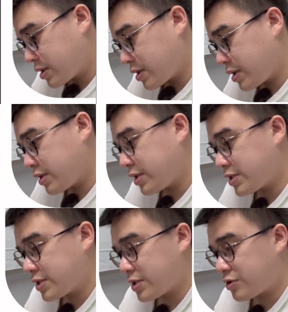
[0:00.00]
Okay,
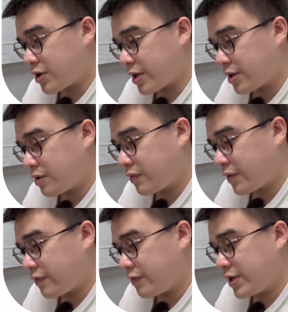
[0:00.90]
this is a triangle
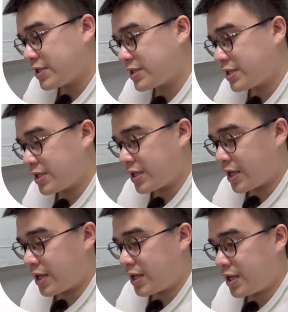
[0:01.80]
with
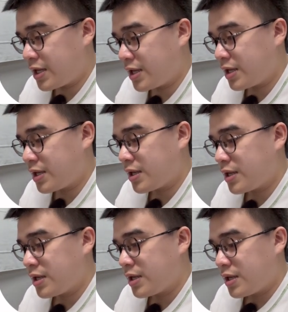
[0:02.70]
VCA.
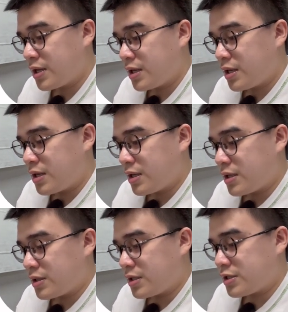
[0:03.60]

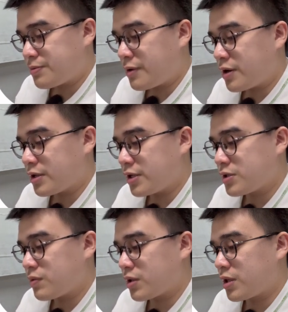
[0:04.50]
This part
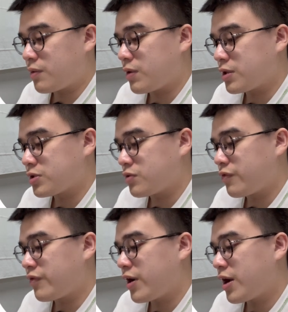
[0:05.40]
is what they want us to
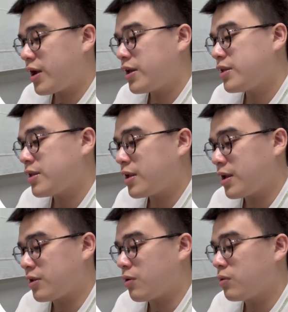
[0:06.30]
find,
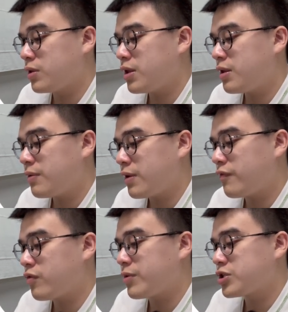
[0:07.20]
and the only
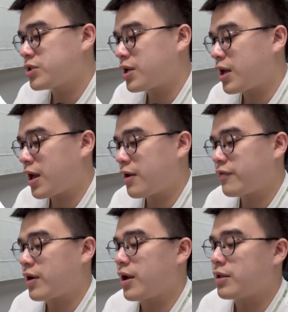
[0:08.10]
information that I have
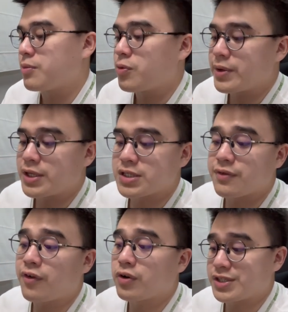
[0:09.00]
at the moment is the
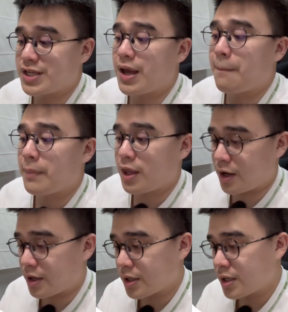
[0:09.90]
4 cm here.